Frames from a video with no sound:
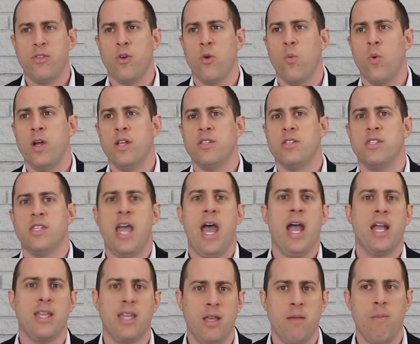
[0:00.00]
or what
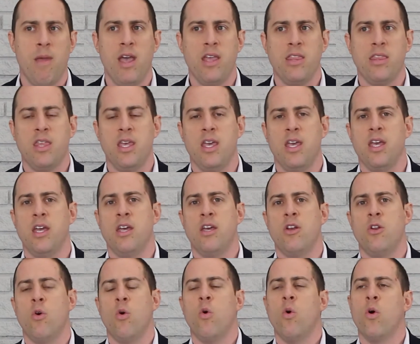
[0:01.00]
stacking
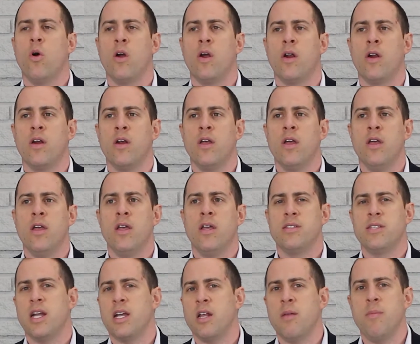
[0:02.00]
method, or
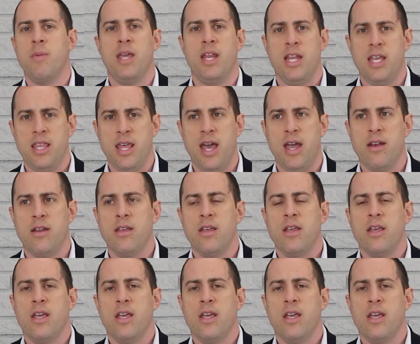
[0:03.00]
it's not going to be any of that.